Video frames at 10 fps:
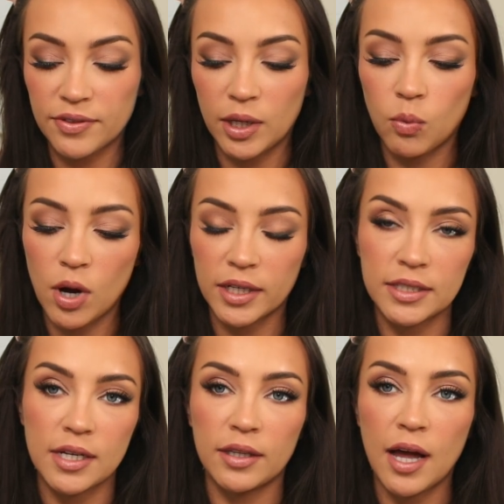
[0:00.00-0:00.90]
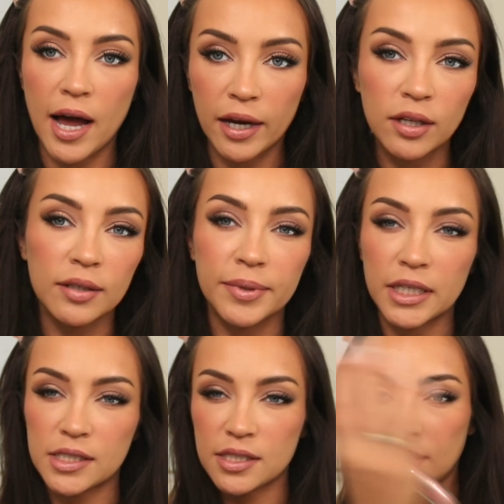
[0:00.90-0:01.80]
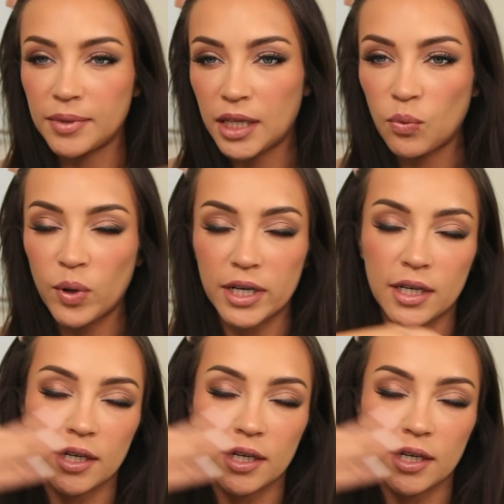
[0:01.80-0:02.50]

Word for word: for like walking down the aisle because it's gonna be like windy,